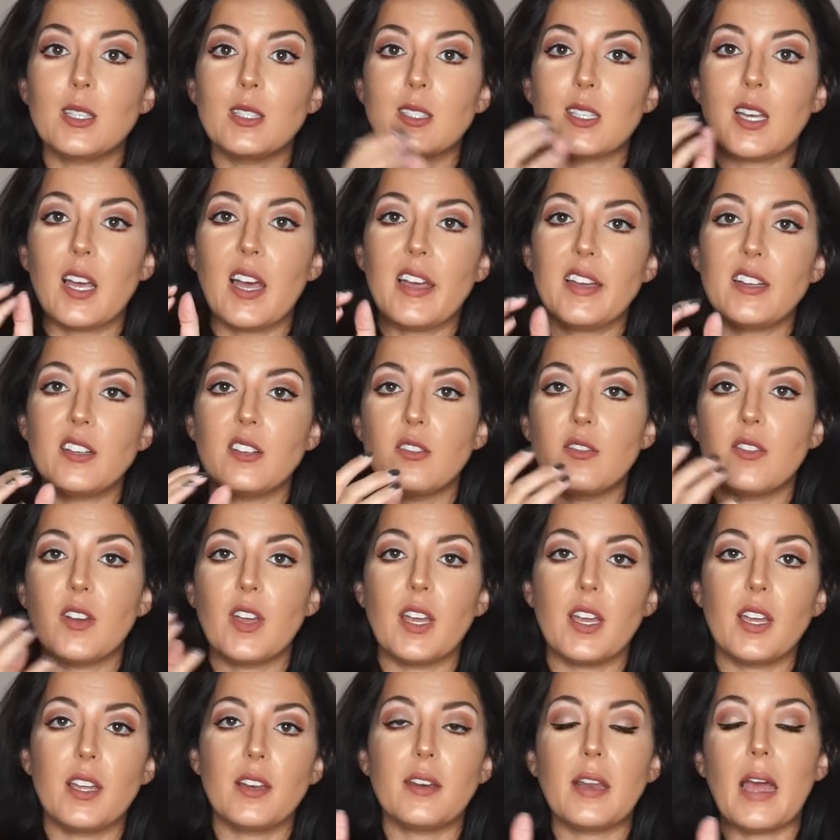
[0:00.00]
It's kind of
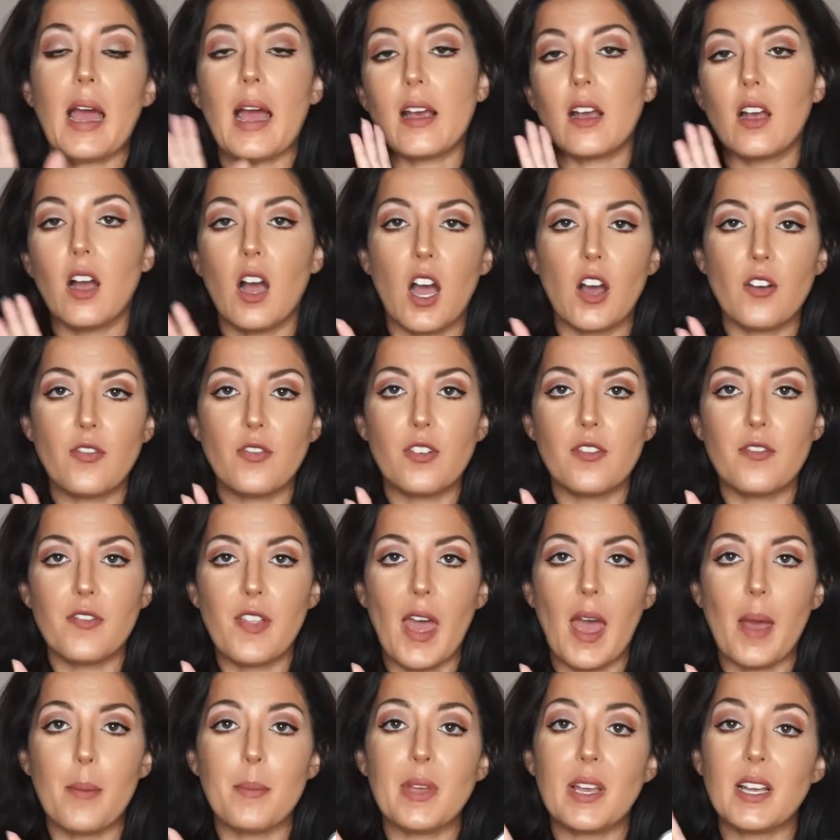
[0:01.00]
a knockoff of
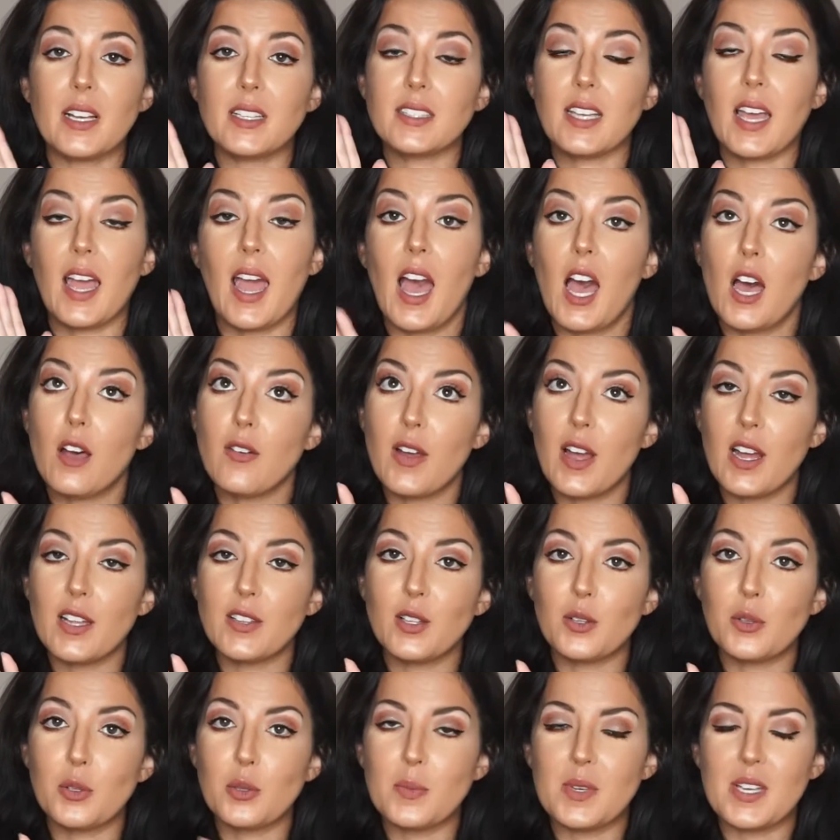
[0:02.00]
that because I have
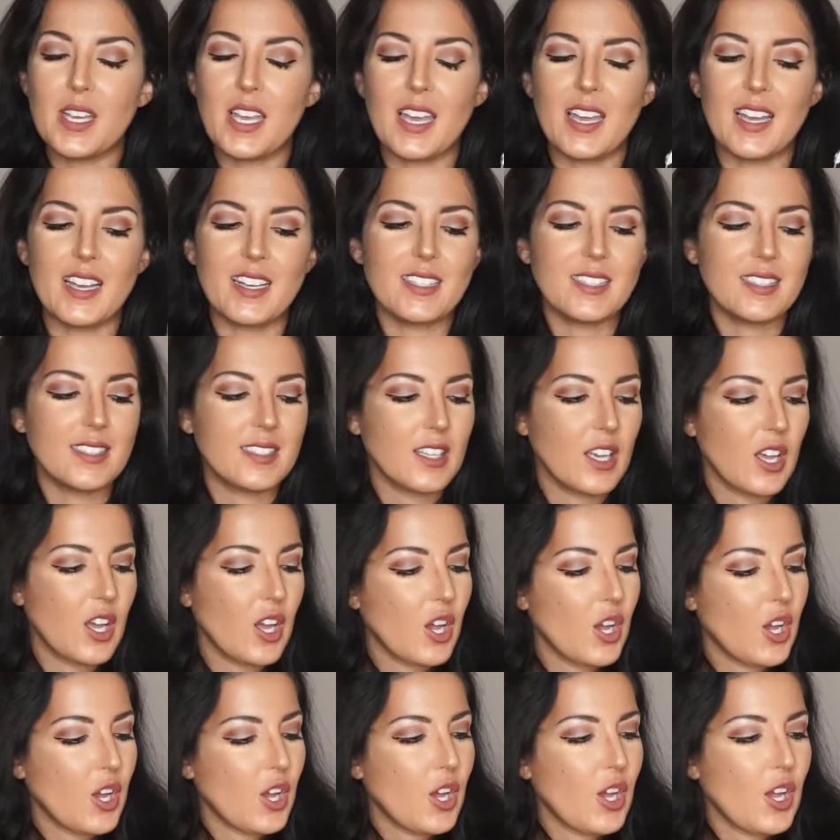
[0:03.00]
had the Lumee case
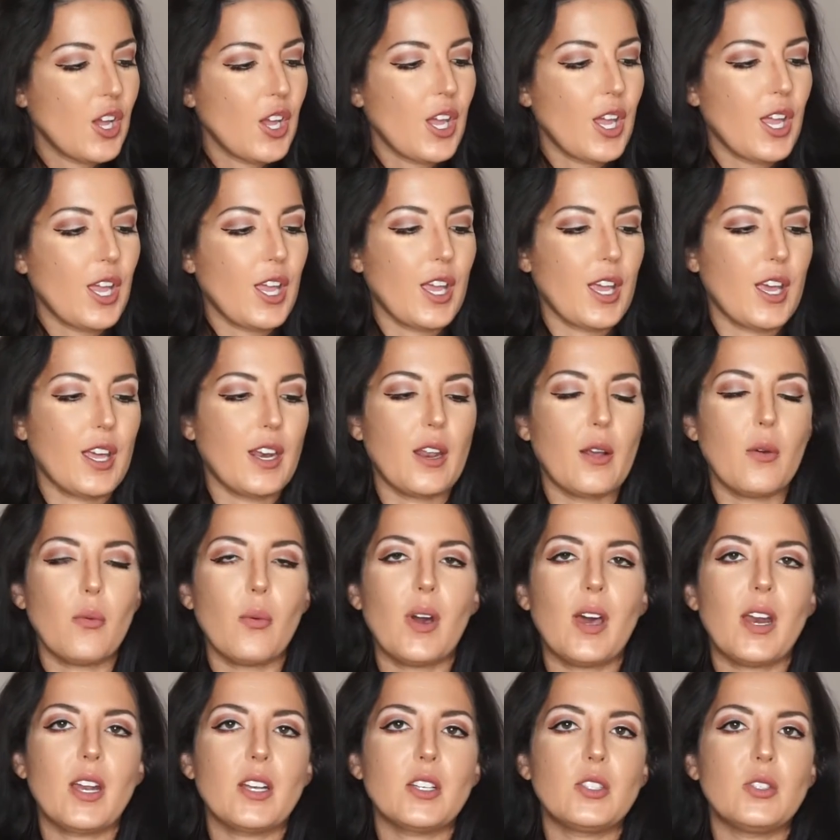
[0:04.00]
and I
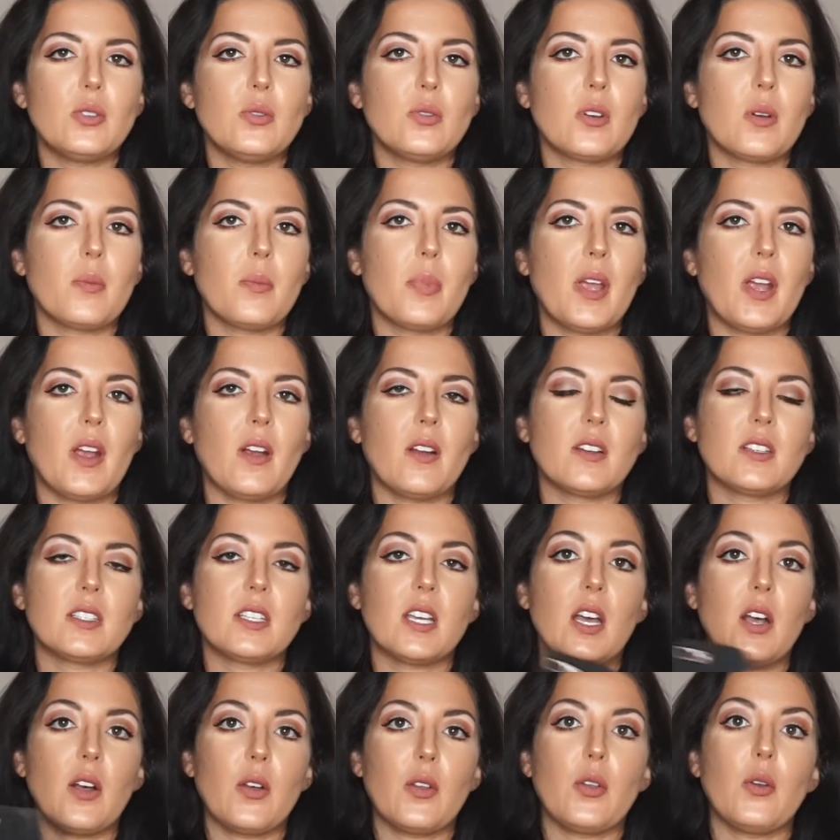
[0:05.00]
wanted to compare and
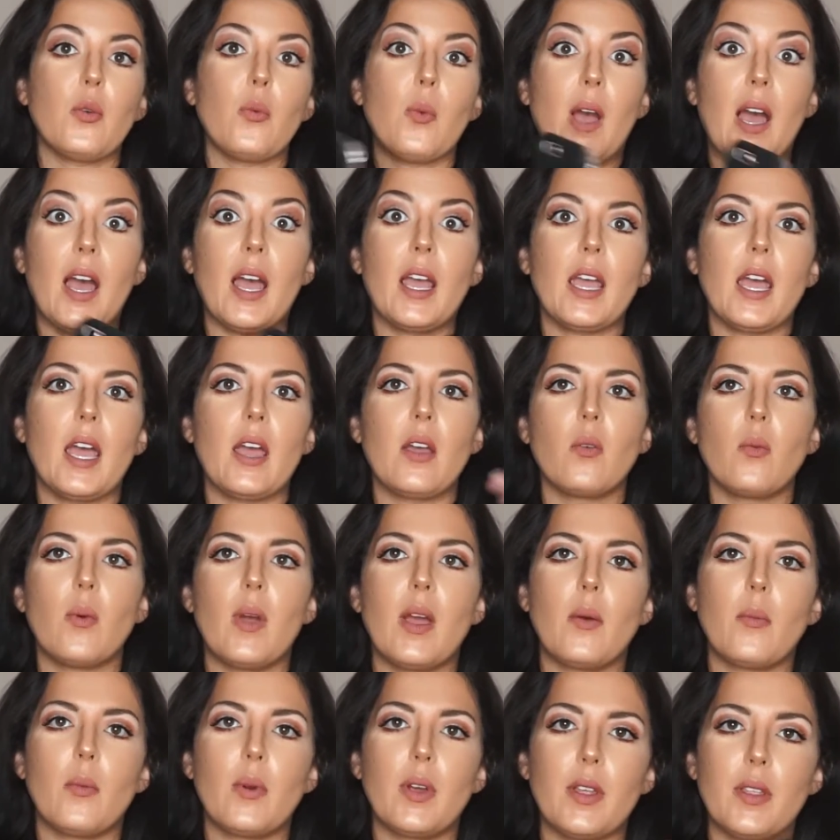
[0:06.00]
tell you why I
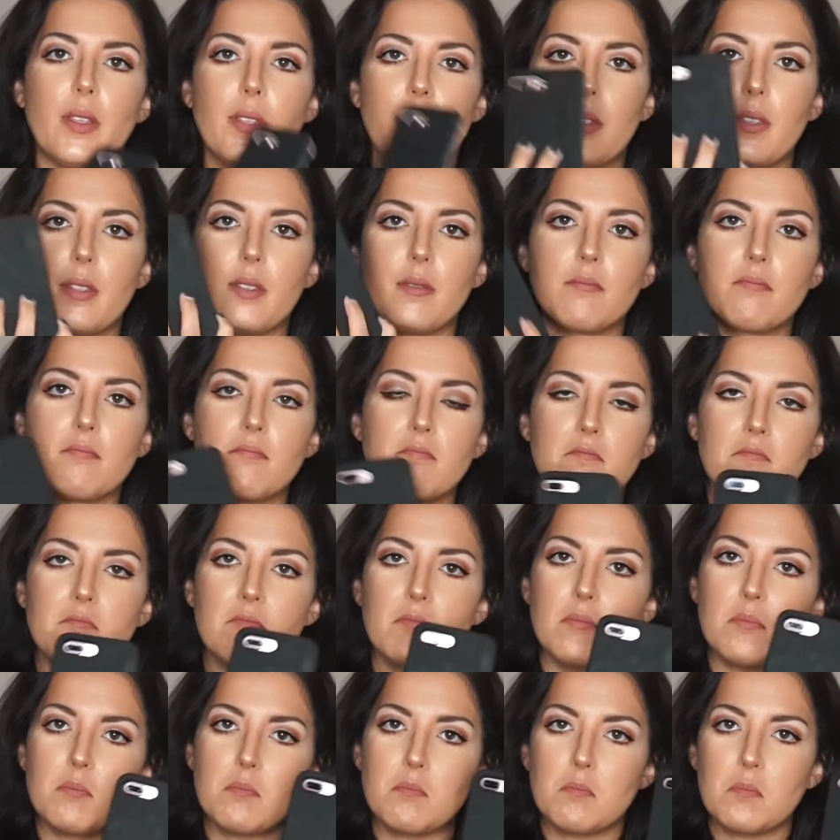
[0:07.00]
went with
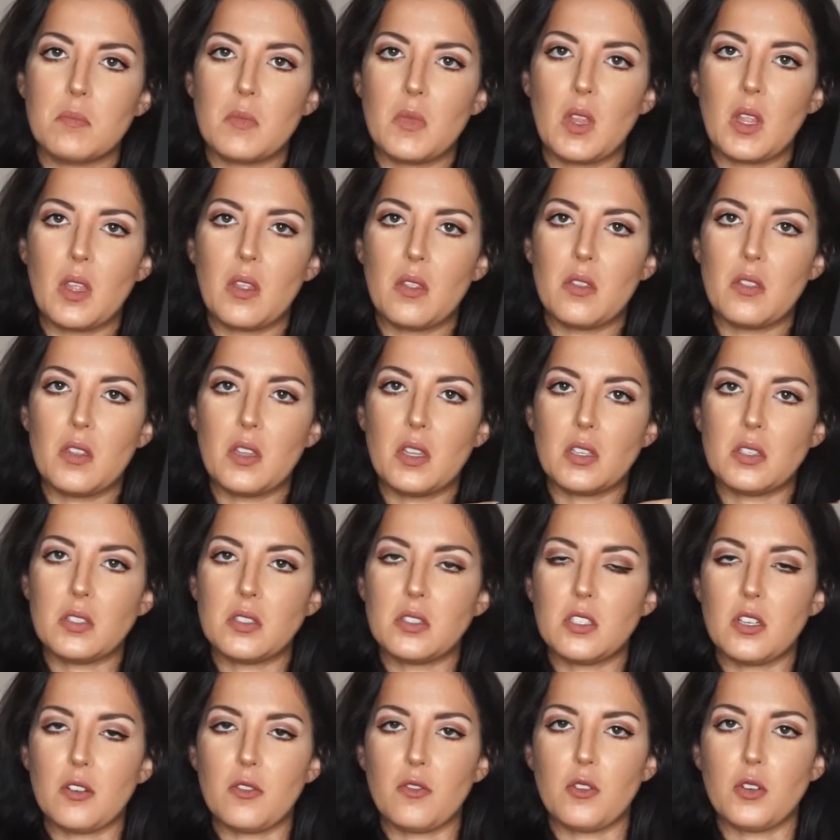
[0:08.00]

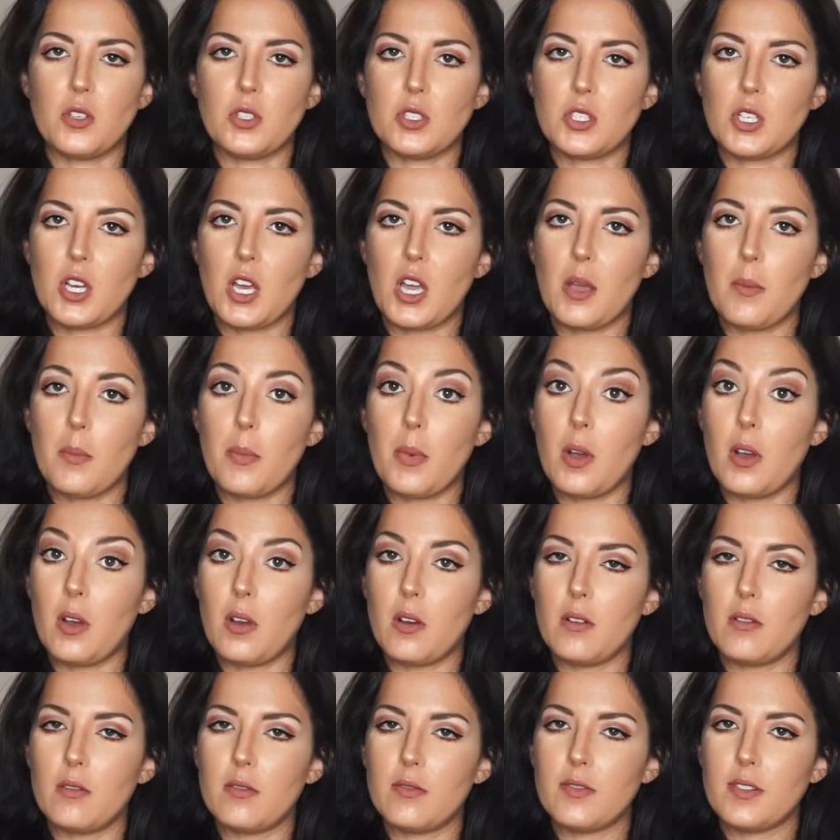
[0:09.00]
this different type
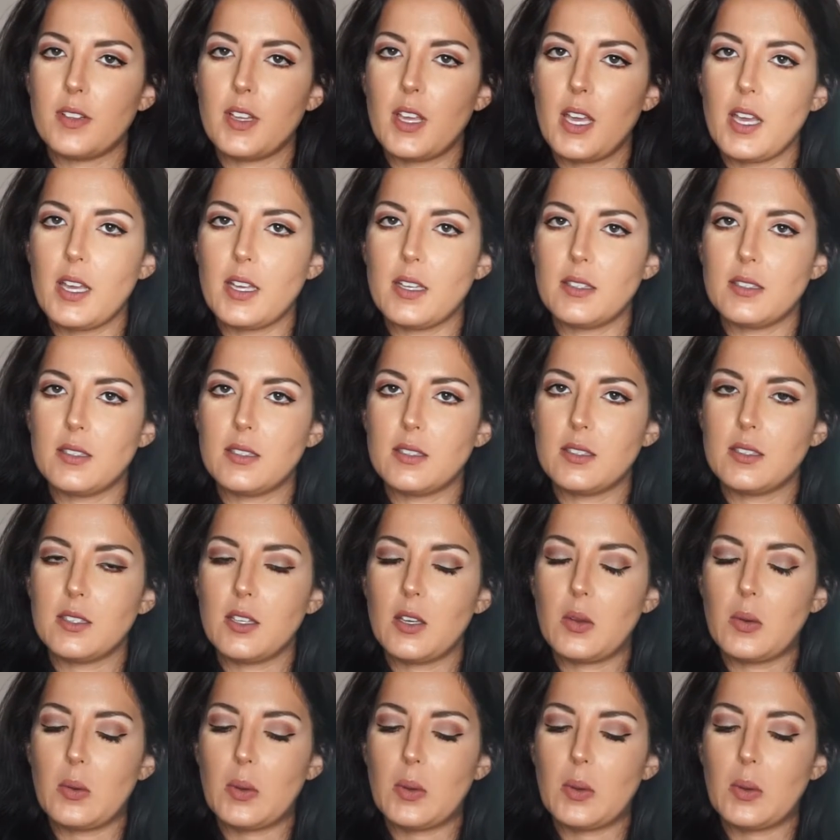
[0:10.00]
of case.